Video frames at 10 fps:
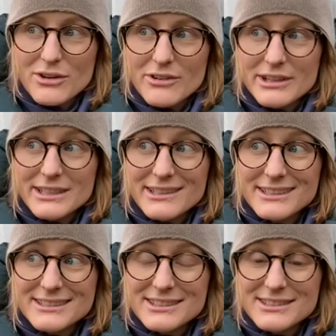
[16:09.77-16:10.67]
already and
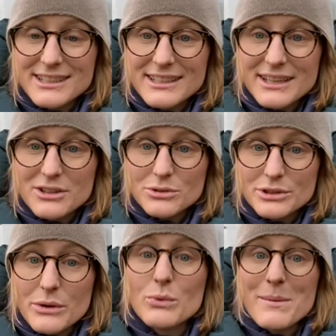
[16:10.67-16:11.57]
it's just gonna get
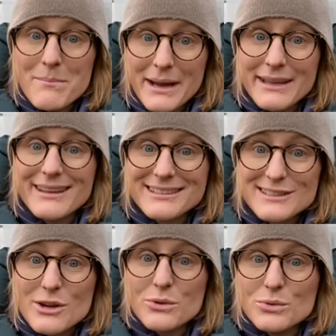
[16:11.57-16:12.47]
colder. We might get
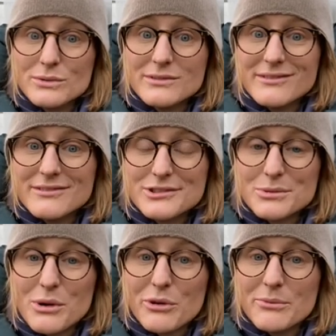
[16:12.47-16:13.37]
snow
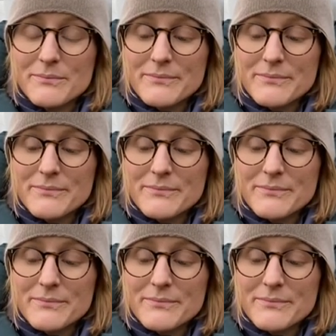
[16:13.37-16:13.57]
tomorrow.